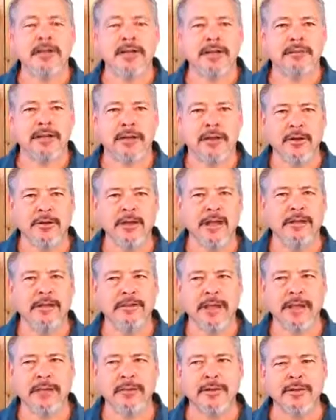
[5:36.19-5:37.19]

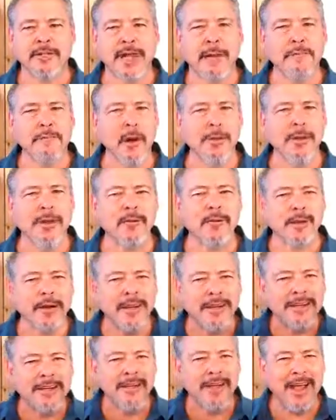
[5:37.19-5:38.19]
that there's that moment where
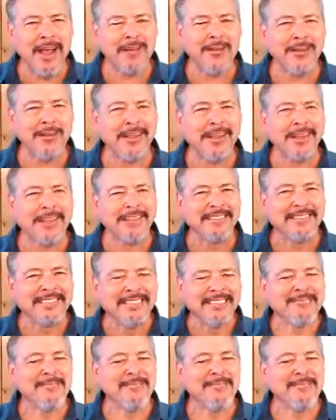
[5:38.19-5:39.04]
in your head you're thinking,